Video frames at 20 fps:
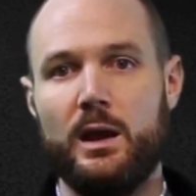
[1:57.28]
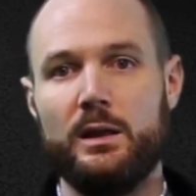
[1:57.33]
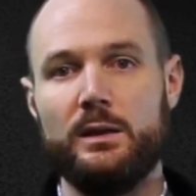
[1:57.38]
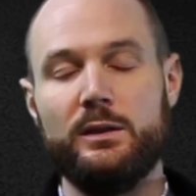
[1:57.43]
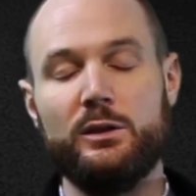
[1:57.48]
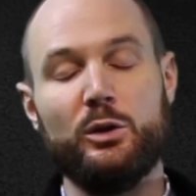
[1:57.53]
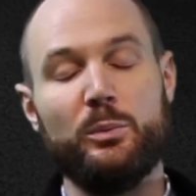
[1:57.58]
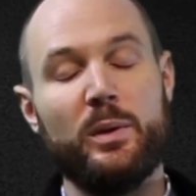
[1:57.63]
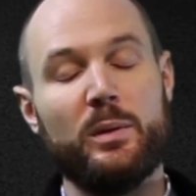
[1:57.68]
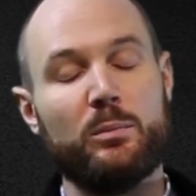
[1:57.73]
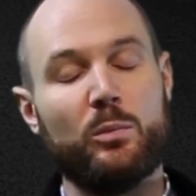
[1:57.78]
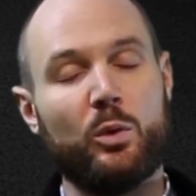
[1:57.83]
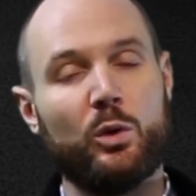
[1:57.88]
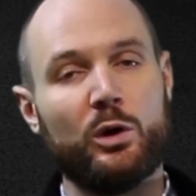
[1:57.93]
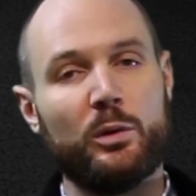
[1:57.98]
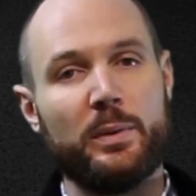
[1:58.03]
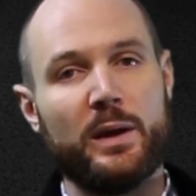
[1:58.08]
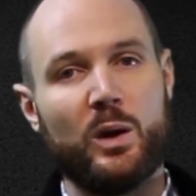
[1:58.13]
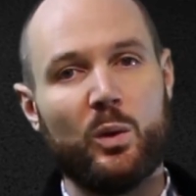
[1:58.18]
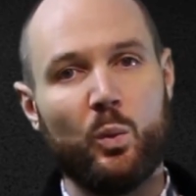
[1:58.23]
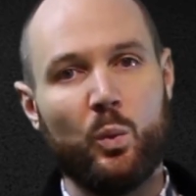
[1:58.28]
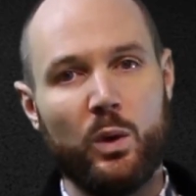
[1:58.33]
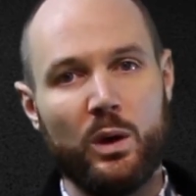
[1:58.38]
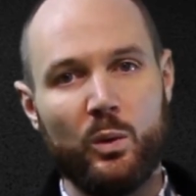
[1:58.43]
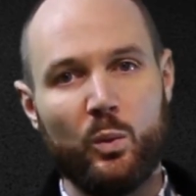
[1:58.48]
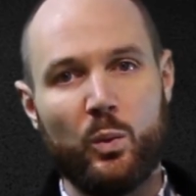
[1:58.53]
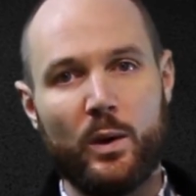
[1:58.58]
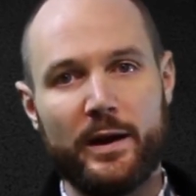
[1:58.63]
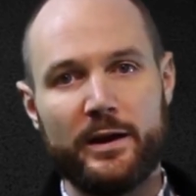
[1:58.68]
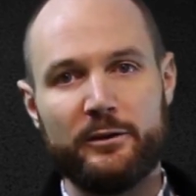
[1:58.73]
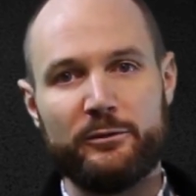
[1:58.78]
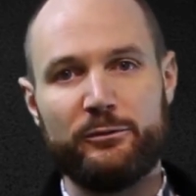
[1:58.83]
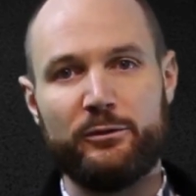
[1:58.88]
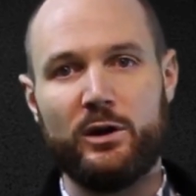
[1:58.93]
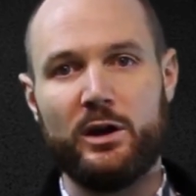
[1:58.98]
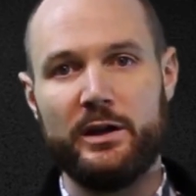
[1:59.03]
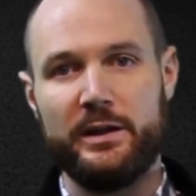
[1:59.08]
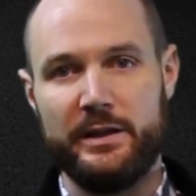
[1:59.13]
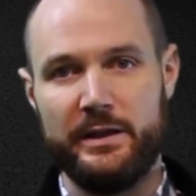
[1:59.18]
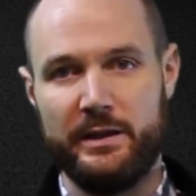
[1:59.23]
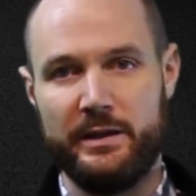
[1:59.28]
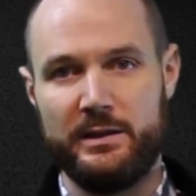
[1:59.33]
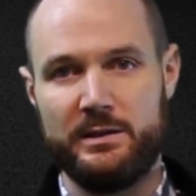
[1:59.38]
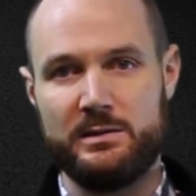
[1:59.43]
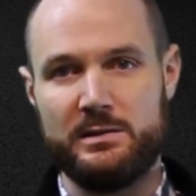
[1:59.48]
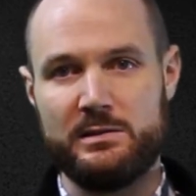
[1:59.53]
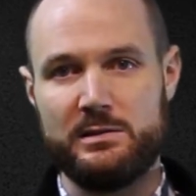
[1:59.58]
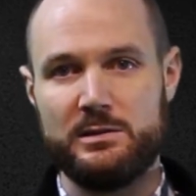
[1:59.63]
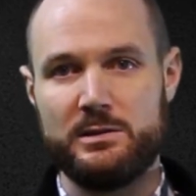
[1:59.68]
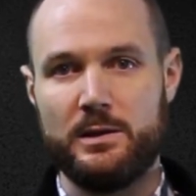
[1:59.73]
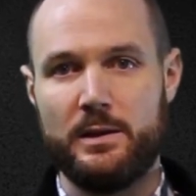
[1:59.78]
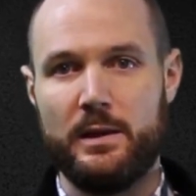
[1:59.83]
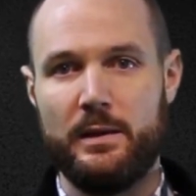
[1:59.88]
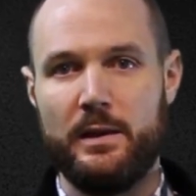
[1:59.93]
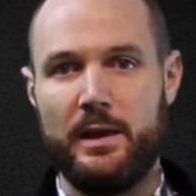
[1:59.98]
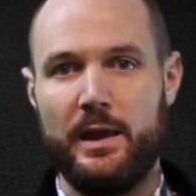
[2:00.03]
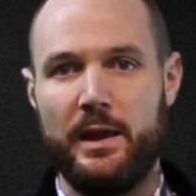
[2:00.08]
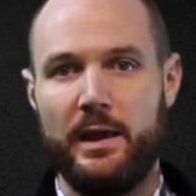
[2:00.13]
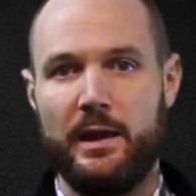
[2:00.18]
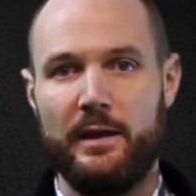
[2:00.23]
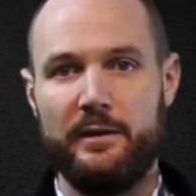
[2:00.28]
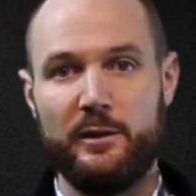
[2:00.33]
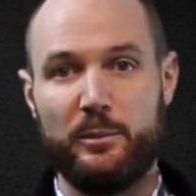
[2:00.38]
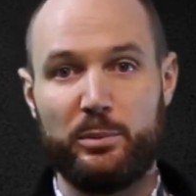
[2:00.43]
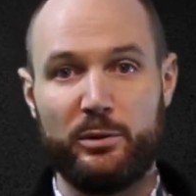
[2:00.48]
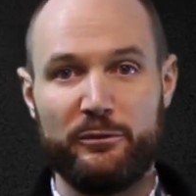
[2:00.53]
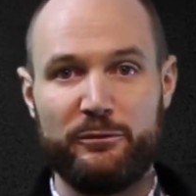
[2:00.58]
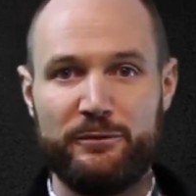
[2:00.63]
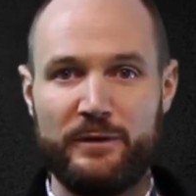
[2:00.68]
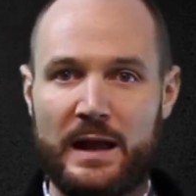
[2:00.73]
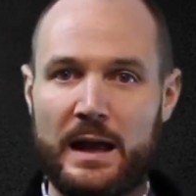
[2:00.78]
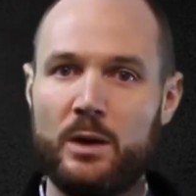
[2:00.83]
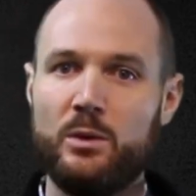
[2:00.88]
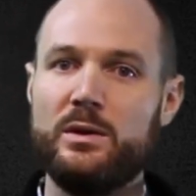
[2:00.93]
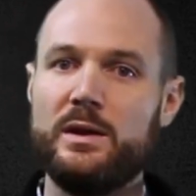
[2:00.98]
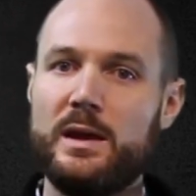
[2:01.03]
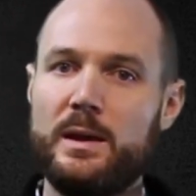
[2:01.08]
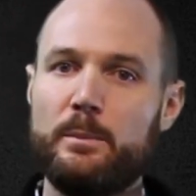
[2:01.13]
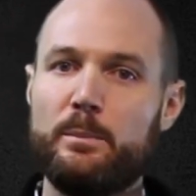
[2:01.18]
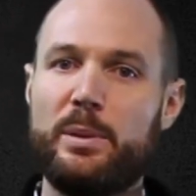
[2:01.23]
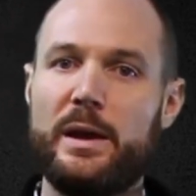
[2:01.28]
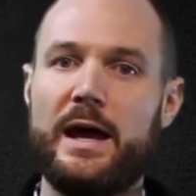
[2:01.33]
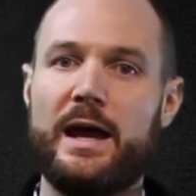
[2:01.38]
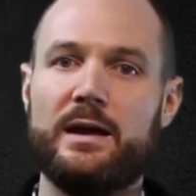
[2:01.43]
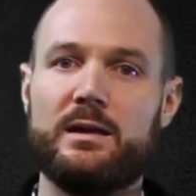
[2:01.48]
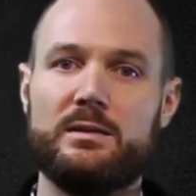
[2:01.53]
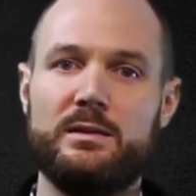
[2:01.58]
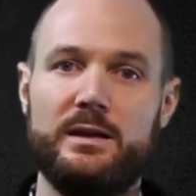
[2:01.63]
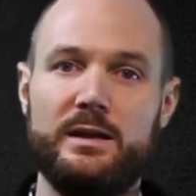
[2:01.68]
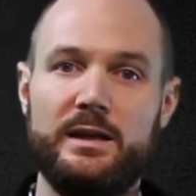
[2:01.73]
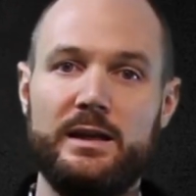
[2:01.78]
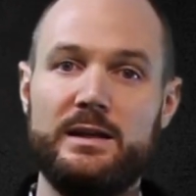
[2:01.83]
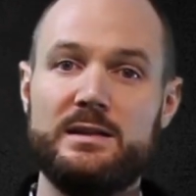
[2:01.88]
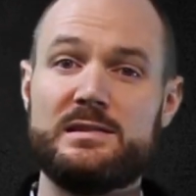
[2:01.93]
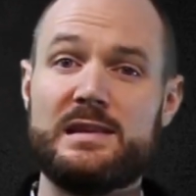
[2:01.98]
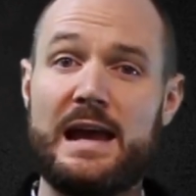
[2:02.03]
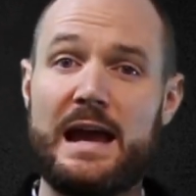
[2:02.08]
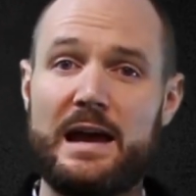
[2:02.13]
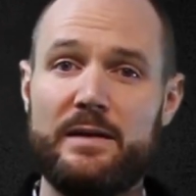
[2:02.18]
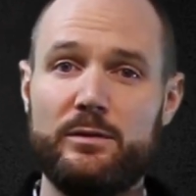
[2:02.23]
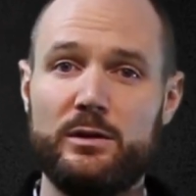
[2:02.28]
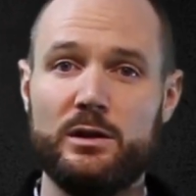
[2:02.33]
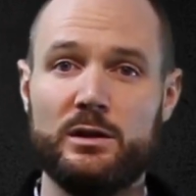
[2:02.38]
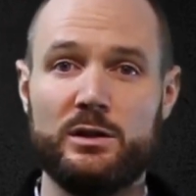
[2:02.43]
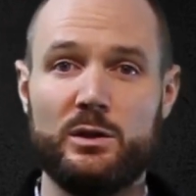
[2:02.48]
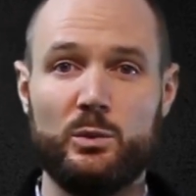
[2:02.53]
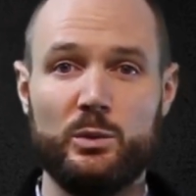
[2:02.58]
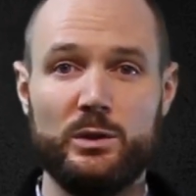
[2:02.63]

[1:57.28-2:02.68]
a little bit more about what wire fraud is, and the profound impact that it is having on the